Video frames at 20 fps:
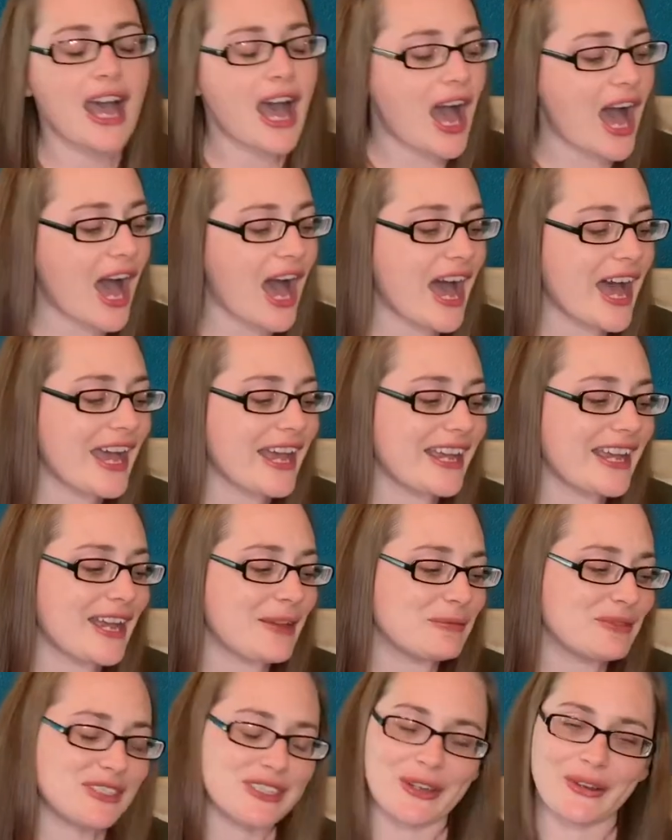I
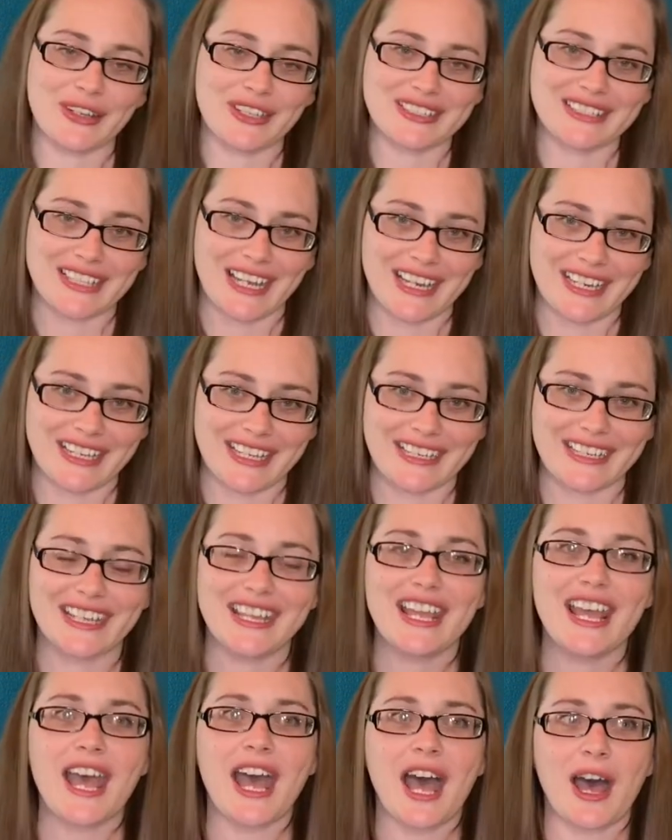am so excited
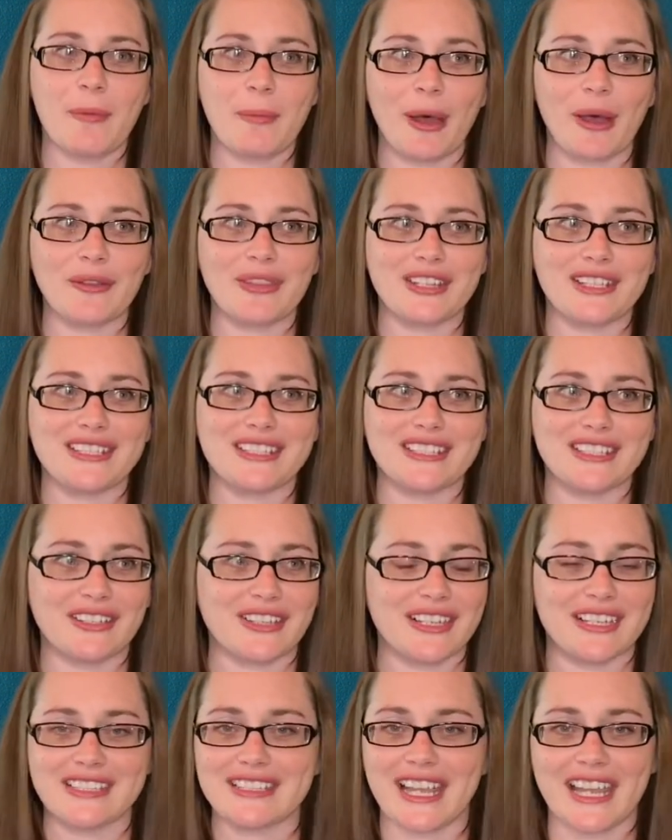about this
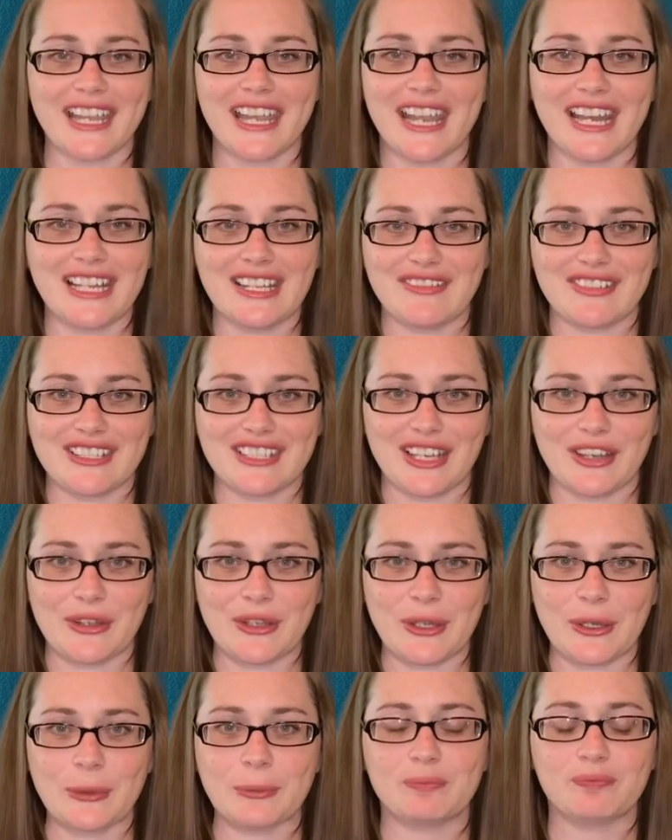series. I can't even tell you.